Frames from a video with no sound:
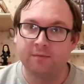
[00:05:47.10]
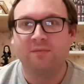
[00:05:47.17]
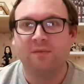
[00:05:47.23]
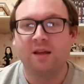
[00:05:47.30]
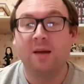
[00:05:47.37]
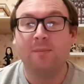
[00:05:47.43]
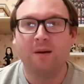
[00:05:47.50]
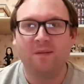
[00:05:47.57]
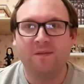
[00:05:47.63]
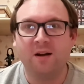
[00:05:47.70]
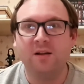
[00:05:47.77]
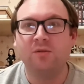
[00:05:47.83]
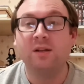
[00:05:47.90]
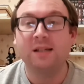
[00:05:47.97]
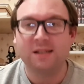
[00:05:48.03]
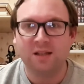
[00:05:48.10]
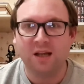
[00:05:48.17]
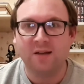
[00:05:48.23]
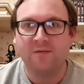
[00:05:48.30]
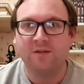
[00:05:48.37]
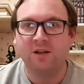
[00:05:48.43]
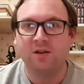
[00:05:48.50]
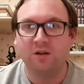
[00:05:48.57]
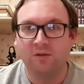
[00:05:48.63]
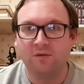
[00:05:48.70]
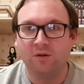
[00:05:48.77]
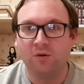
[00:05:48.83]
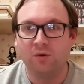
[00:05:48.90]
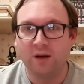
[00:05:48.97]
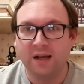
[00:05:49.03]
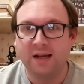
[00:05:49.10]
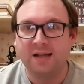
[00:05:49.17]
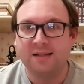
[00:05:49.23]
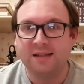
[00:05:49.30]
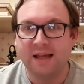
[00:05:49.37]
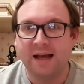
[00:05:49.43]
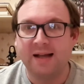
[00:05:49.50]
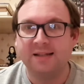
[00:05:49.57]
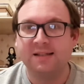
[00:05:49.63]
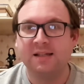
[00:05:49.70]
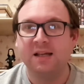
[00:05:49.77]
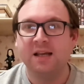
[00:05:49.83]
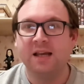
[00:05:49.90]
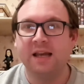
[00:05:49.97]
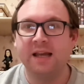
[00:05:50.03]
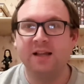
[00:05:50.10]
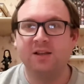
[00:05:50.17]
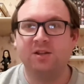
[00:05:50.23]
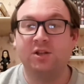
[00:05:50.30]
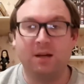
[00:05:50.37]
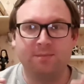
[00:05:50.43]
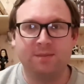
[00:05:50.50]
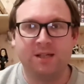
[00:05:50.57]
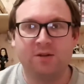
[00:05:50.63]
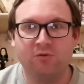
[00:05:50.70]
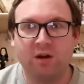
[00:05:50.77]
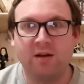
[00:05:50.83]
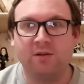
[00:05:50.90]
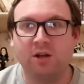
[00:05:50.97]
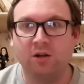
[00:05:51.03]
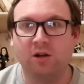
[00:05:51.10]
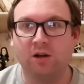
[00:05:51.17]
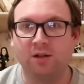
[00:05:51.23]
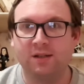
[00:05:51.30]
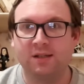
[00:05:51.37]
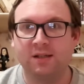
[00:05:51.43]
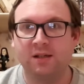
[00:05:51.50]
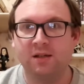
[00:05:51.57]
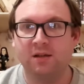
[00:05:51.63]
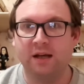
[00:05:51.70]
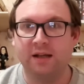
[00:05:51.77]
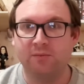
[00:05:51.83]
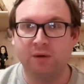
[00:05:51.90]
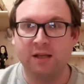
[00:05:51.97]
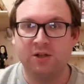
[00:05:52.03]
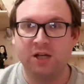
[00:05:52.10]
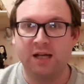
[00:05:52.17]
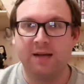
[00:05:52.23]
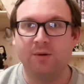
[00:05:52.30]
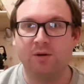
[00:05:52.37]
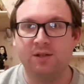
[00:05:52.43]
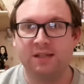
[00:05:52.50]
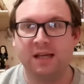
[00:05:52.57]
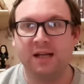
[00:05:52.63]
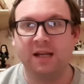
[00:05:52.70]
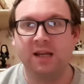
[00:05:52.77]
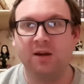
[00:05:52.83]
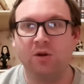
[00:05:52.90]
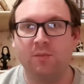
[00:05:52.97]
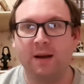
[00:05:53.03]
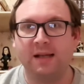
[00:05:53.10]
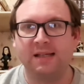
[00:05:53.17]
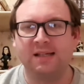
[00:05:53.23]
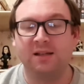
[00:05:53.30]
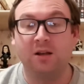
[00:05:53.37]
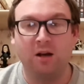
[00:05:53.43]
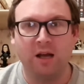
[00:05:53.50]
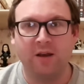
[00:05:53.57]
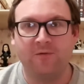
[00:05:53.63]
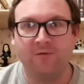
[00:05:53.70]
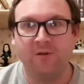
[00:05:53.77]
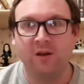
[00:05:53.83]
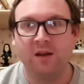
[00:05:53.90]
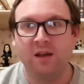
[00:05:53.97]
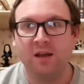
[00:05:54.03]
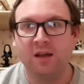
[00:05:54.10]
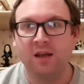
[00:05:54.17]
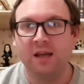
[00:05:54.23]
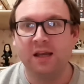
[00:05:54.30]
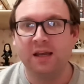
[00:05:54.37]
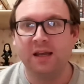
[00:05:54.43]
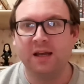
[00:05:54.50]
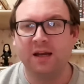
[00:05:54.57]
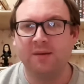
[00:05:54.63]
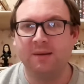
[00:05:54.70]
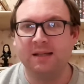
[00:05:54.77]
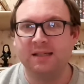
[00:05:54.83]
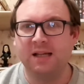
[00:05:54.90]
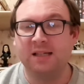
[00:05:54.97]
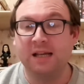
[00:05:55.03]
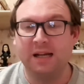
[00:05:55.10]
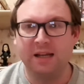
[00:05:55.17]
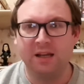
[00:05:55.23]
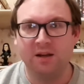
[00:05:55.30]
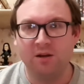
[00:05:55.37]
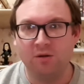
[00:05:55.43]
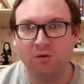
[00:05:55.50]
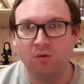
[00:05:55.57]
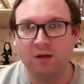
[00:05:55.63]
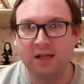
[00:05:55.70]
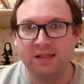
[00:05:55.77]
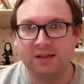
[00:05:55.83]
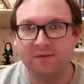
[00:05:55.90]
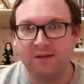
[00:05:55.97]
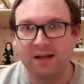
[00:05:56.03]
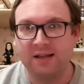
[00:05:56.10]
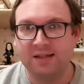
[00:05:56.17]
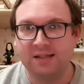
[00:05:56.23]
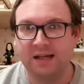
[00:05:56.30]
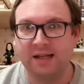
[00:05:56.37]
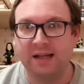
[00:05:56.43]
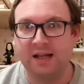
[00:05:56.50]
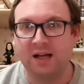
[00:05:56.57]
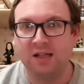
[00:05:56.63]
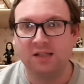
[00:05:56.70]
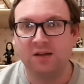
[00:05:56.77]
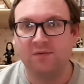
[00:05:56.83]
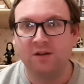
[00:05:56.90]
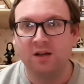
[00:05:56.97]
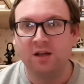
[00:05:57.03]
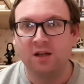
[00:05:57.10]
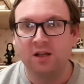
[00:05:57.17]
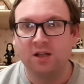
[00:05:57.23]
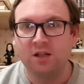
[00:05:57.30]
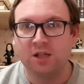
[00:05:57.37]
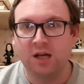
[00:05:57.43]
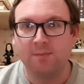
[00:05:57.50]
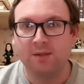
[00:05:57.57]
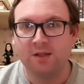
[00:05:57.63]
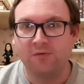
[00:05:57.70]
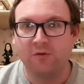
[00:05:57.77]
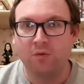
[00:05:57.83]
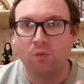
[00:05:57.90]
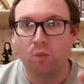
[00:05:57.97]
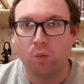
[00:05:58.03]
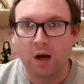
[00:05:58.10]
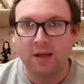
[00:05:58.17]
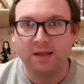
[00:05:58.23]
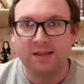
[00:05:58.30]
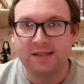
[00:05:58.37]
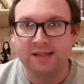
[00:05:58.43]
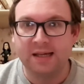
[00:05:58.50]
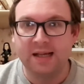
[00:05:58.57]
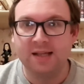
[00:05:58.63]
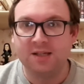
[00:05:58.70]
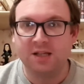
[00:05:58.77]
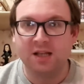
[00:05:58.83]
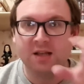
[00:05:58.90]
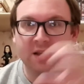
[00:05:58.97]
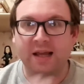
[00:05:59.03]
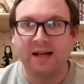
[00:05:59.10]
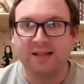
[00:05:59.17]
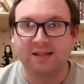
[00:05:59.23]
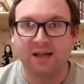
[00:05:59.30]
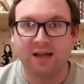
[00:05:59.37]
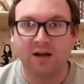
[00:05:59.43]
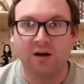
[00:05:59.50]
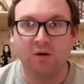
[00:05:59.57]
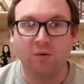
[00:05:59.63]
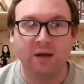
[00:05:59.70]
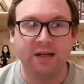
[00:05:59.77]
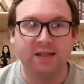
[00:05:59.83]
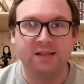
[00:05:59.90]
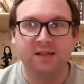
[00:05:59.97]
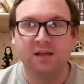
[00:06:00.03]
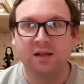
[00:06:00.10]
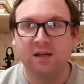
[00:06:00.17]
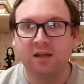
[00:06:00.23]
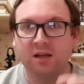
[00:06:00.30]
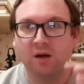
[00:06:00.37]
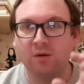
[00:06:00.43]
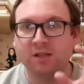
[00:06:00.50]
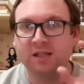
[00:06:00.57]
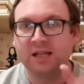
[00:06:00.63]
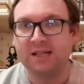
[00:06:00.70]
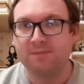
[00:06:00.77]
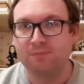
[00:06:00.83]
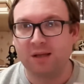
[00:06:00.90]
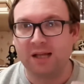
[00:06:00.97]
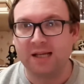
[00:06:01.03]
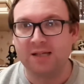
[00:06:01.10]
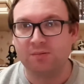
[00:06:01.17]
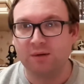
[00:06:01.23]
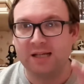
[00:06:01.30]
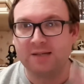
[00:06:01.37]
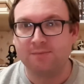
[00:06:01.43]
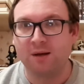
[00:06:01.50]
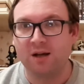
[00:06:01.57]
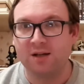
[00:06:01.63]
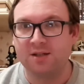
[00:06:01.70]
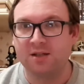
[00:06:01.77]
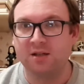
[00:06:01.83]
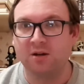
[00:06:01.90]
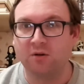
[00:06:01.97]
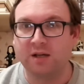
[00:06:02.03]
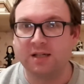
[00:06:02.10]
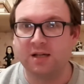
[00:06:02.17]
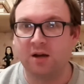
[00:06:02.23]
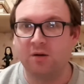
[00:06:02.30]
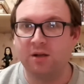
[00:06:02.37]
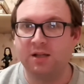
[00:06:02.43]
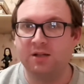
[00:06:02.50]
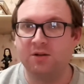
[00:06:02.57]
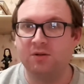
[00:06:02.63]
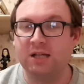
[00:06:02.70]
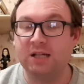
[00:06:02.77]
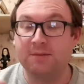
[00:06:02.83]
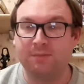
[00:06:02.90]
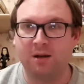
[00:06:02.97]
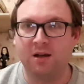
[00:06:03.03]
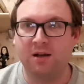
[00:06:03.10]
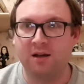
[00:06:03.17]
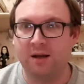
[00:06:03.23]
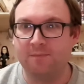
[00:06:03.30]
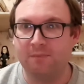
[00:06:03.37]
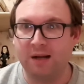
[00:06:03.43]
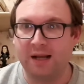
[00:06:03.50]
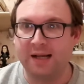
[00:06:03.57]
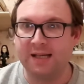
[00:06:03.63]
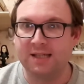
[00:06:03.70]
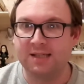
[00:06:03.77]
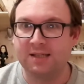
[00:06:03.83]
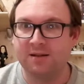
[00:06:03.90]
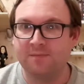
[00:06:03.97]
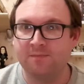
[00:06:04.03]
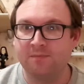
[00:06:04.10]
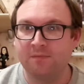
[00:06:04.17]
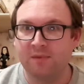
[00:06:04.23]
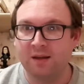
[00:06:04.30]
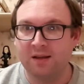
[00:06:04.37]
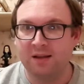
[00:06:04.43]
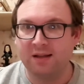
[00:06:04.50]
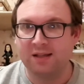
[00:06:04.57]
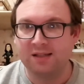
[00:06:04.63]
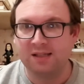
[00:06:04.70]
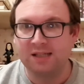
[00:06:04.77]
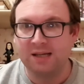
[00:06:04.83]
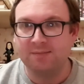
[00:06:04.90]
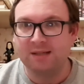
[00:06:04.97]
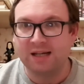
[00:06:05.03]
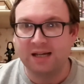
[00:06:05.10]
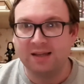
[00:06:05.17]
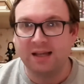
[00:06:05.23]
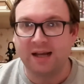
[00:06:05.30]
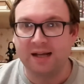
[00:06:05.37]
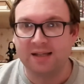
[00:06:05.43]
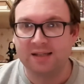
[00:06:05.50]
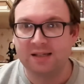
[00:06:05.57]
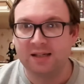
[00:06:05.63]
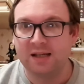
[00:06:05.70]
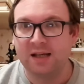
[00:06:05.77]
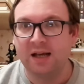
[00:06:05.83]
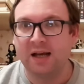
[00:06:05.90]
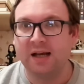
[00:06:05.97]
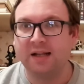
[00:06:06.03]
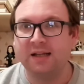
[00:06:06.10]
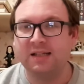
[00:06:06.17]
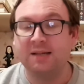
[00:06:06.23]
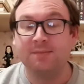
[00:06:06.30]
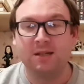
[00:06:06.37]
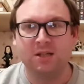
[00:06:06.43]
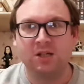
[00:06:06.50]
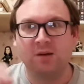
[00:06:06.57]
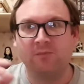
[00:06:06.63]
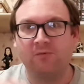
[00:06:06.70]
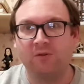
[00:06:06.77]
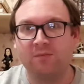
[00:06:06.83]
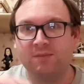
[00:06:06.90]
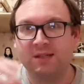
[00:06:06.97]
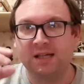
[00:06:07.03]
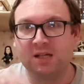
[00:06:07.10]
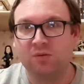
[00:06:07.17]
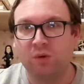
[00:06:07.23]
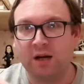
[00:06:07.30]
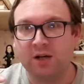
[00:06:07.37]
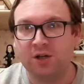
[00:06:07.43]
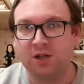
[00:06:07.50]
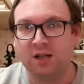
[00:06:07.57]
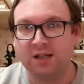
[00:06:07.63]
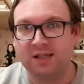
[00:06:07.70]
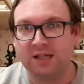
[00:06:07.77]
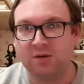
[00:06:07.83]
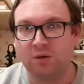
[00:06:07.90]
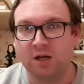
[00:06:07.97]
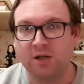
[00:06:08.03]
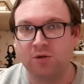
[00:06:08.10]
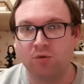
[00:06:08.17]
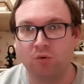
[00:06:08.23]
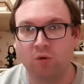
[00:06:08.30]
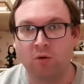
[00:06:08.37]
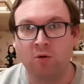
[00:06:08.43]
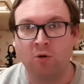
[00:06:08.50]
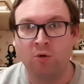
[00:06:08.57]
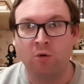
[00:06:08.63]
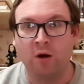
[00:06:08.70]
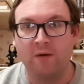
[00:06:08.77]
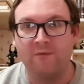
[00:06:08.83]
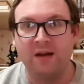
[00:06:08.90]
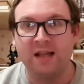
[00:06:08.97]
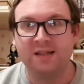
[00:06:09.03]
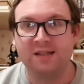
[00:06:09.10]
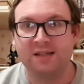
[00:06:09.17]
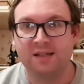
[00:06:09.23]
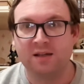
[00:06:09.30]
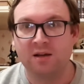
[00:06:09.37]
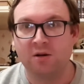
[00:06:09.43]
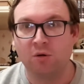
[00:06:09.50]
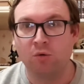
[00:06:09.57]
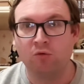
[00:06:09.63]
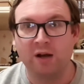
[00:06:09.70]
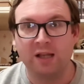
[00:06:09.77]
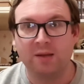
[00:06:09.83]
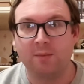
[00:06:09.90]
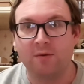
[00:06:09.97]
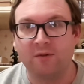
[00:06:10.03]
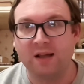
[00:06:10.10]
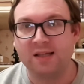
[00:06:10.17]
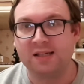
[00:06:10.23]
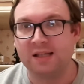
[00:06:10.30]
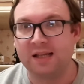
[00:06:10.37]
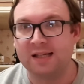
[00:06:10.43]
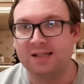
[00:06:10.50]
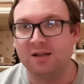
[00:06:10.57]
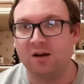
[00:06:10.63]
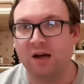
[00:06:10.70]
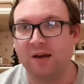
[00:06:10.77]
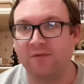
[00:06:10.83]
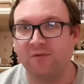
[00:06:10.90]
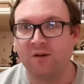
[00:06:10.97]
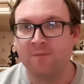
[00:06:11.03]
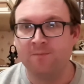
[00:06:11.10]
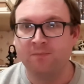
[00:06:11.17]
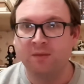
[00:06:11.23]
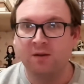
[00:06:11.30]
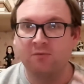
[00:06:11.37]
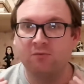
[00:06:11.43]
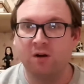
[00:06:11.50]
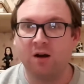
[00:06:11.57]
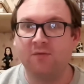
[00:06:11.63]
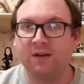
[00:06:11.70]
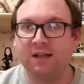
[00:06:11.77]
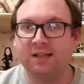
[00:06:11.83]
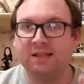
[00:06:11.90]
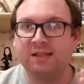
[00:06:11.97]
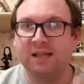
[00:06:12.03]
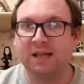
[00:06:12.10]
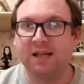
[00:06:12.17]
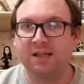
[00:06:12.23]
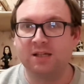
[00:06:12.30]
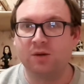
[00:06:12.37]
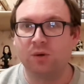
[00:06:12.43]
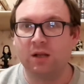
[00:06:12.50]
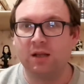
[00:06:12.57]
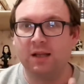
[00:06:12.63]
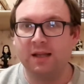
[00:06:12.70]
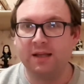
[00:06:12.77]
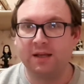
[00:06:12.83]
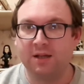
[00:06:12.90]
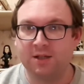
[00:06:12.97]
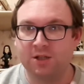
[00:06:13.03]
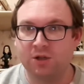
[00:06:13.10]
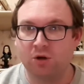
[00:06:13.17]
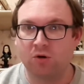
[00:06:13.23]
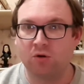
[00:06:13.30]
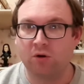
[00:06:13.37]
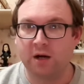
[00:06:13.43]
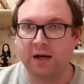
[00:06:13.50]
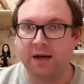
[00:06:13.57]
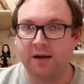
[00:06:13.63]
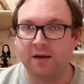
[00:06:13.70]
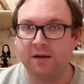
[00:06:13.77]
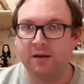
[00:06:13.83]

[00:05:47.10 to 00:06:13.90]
And my final dislike for the novel is that it jumps around a lot. Like when Jakabok's telling you about his life, he um, is uh, telling you all these events, and it kind of jumps from one scene to the next, like, oh, he's going to this place with this person, or he's going to per- um, place that doesn't seem to connect. And it seems to jump from situation and situation or, or events or random events in his life rather than sticking to a linear story.